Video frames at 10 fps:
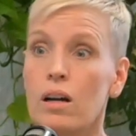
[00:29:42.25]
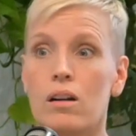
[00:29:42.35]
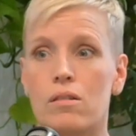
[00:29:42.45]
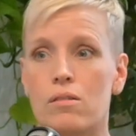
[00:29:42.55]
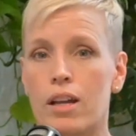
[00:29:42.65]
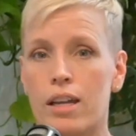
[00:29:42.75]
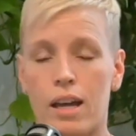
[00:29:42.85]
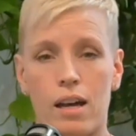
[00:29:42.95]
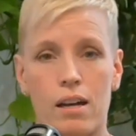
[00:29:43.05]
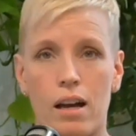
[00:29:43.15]
Oh, okay,
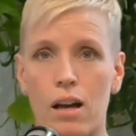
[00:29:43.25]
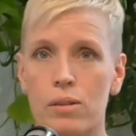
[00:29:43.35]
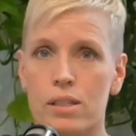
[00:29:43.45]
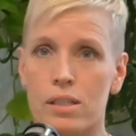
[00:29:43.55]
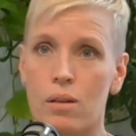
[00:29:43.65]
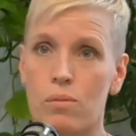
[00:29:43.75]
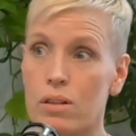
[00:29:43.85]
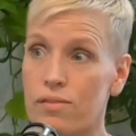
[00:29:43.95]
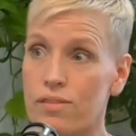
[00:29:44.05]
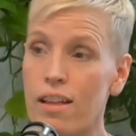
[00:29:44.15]
yeah. I would say, well,
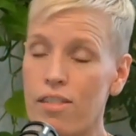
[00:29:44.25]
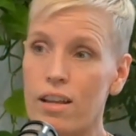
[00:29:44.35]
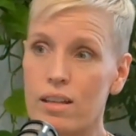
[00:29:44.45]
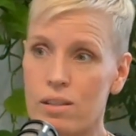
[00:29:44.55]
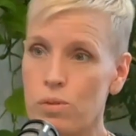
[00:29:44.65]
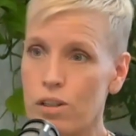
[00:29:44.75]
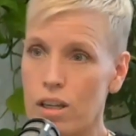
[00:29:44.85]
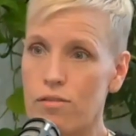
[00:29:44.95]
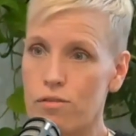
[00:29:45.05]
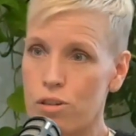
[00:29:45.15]
if nothing is
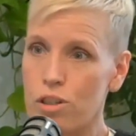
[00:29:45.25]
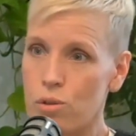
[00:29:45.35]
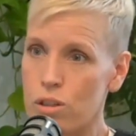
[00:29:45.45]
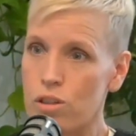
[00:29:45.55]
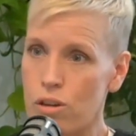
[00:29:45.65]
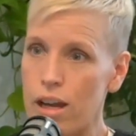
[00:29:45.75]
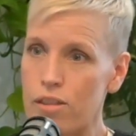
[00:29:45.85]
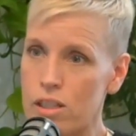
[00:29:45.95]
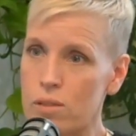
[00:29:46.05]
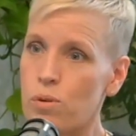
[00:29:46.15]
working for you and you're at
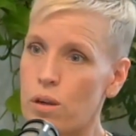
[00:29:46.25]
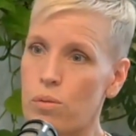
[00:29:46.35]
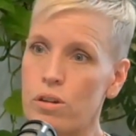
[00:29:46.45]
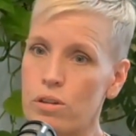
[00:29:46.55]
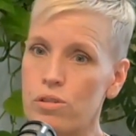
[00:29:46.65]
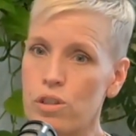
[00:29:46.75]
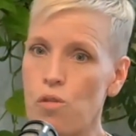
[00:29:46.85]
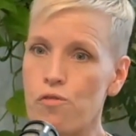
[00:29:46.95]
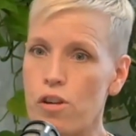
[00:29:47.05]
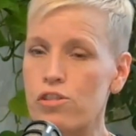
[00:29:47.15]
this point where you're so
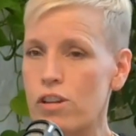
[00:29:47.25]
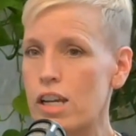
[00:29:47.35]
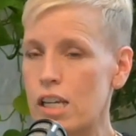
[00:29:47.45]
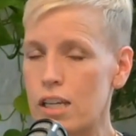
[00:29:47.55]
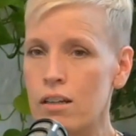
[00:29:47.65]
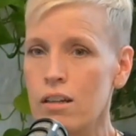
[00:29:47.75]
frustrated,